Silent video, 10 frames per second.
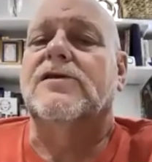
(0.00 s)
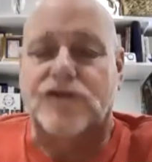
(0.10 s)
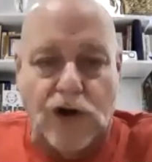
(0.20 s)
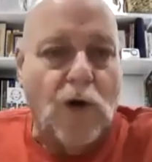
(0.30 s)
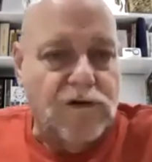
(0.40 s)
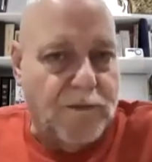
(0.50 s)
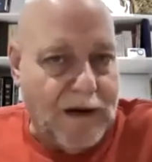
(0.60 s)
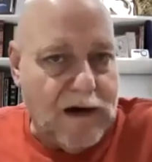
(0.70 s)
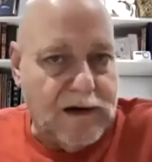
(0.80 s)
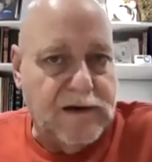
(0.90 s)
shows
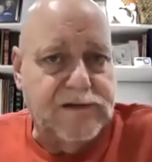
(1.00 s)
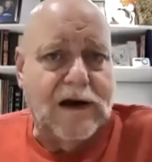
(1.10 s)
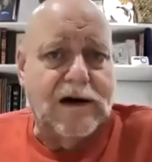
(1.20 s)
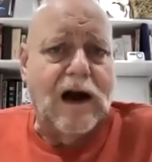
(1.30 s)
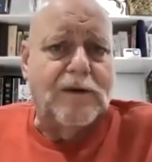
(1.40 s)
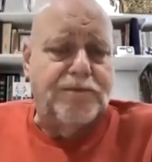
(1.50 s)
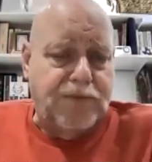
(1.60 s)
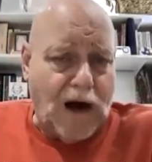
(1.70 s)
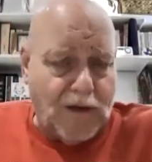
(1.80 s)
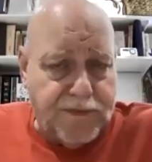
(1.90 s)
about us,
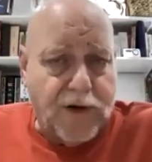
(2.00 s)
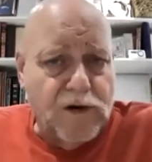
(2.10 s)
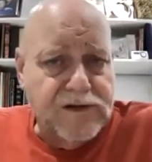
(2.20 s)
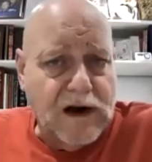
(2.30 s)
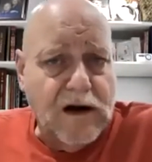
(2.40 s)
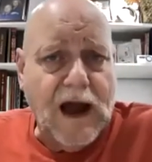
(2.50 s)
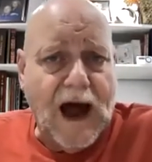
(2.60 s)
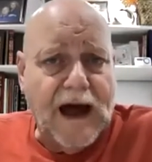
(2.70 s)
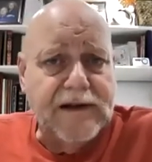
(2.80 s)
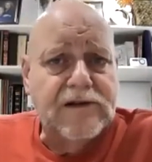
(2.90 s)
our pros and our
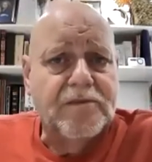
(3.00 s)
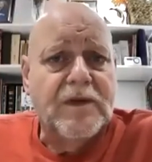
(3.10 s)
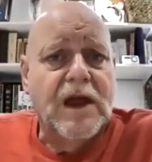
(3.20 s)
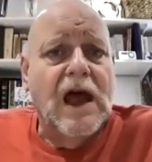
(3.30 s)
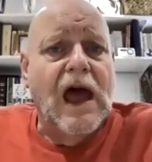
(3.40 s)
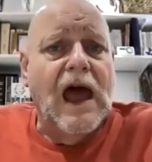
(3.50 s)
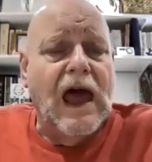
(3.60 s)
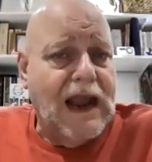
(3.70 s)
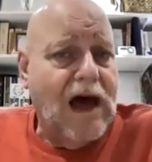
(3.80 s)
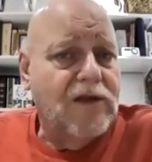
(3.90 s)
cons,
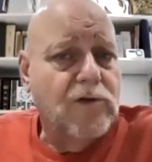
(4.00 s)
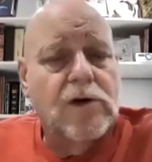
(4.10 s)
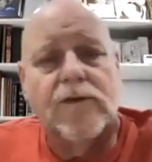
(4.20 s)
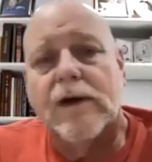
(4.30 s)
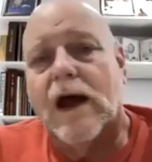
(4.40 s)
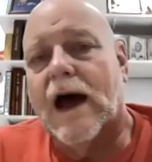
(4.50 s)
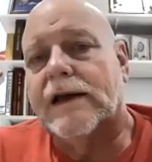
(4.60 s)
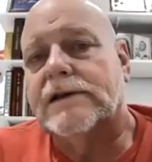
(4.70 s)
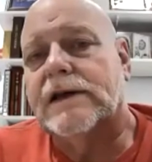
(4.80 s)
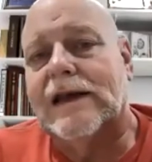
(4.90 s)
and how the Word of
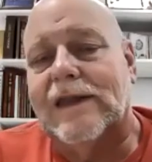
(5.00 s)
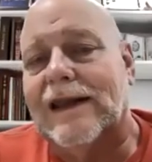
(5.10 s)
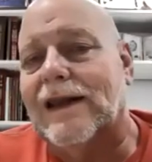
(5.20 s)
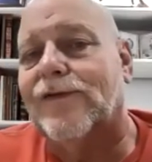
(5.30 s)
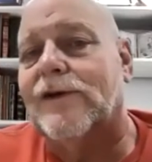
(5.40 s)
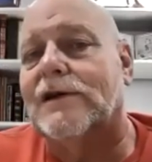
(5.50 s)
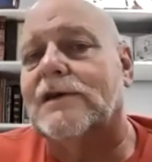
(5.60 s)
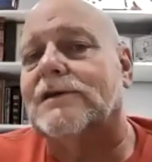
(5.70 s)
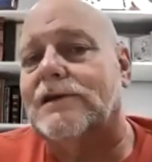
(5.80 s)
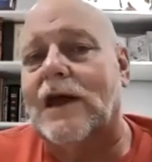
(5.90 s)
God in the different
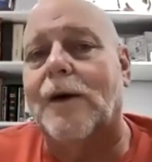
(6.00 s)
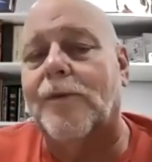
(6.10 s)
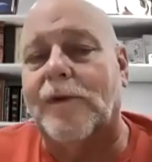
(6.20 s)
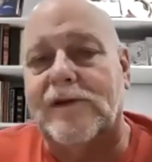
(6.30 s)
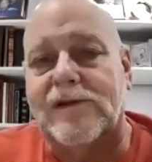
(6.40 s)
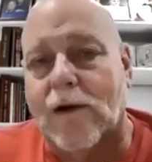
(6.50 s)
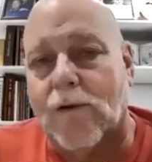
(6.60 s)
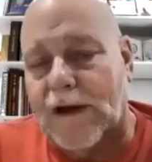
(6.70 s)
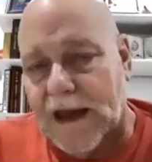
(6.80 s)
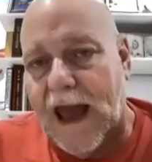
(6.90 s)
temperaments
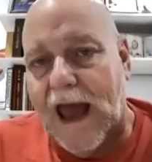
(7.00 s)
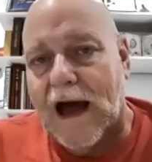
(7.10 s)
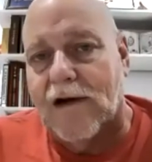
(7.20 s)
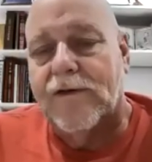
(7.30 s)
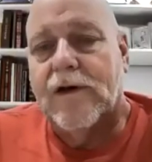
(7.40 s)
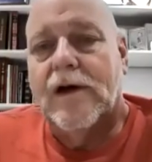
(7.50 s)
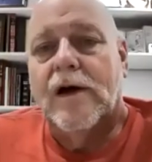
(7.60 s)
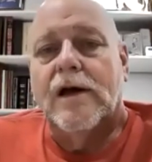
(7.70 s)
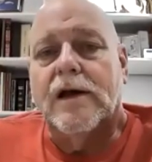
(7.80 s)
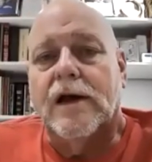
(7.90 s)
that we have,
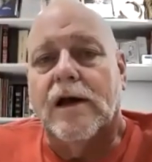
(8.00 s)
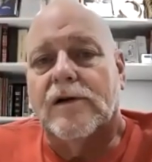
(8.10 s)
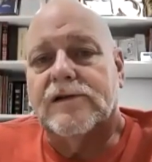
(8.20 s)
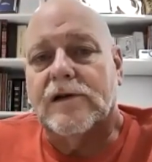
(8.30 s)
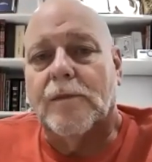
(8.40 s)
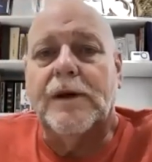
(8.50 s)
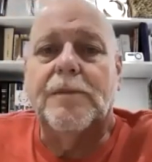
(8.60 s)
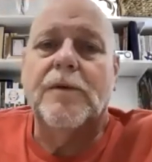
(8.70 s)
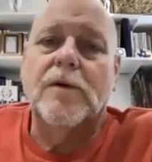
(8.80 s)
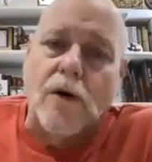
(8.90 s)
you know, some
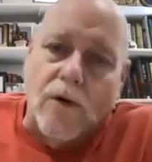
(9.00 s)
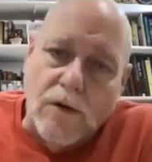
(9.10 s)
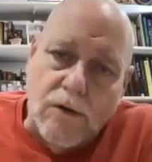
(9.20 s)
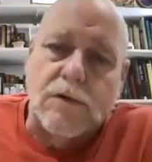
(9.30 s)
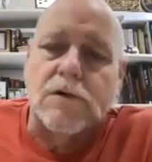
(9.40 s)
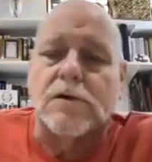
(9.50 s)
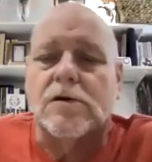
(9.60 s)
people go a